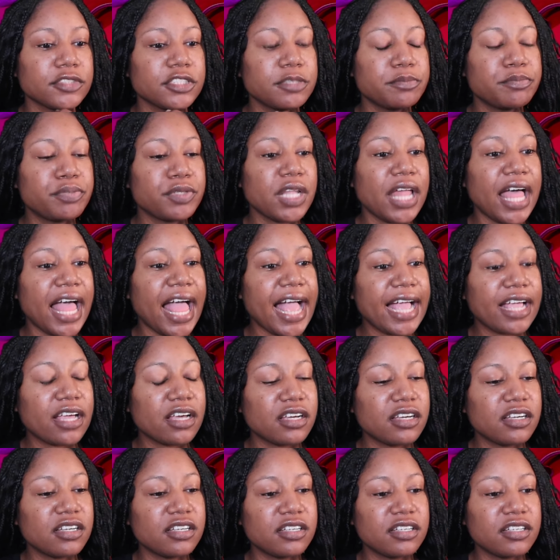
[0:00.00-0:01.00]

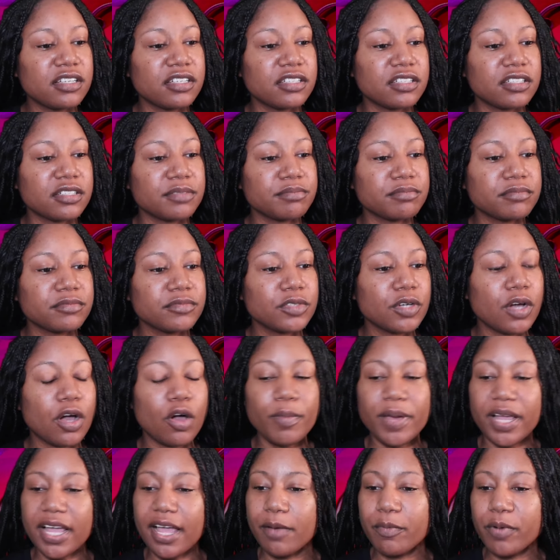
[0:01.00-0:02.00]
black, oh
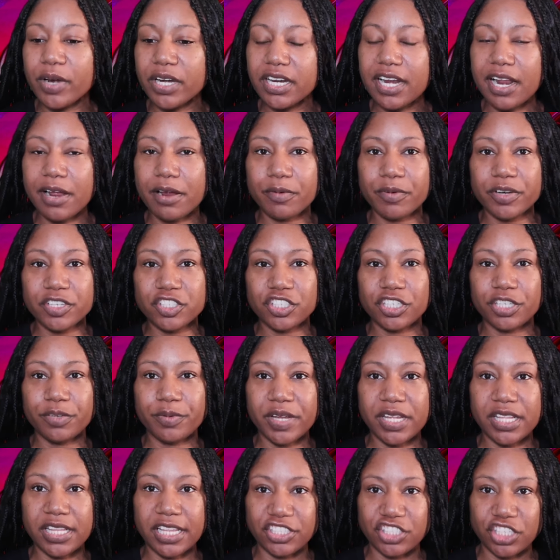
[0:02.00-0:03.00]
my God, where did I originally
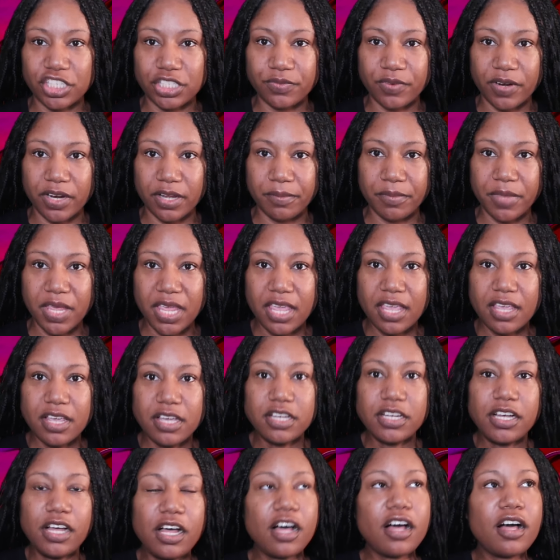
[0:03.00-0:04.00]
read that she's from?
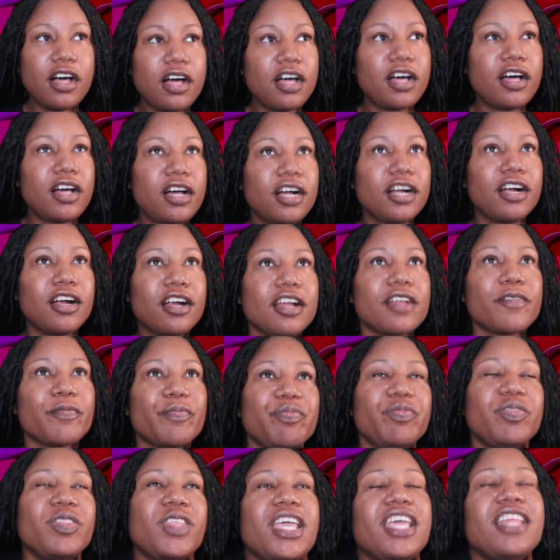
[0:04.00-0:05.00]
Oh,
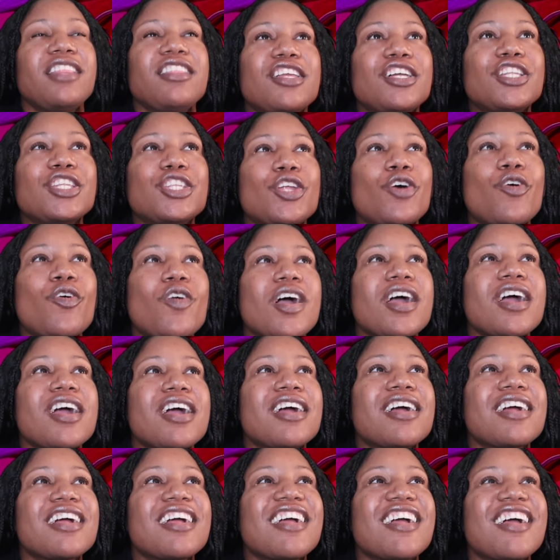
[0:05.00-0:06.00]
in the
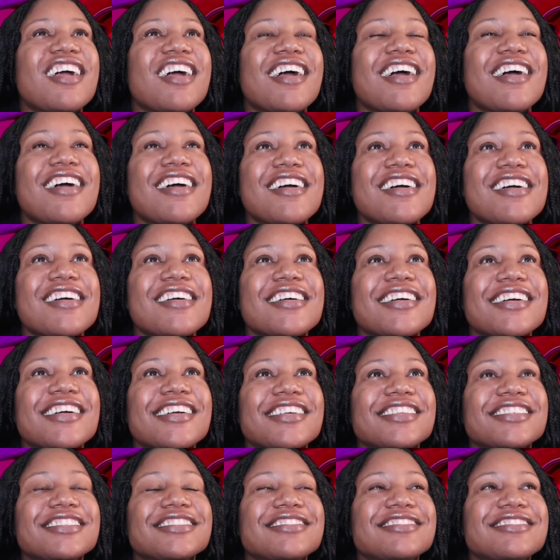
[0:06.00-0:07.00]
lore,
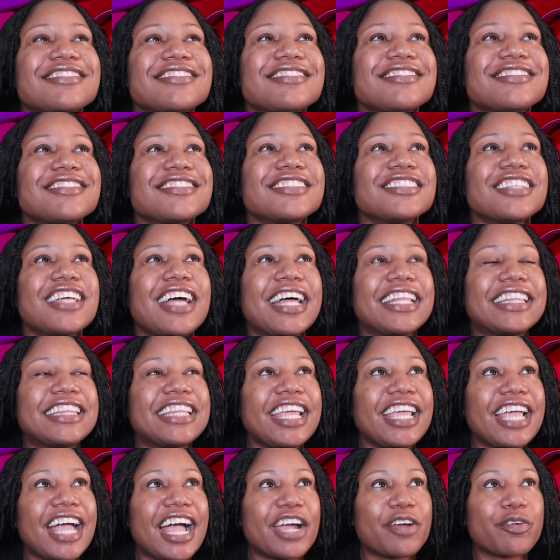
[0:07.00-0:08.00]
her, I
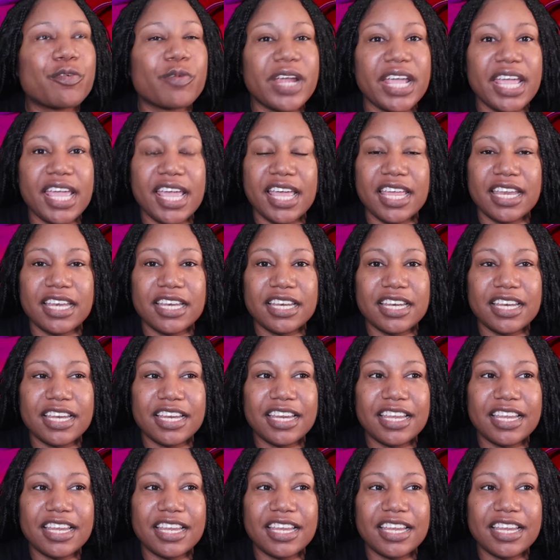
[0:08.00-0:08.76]
think Iran,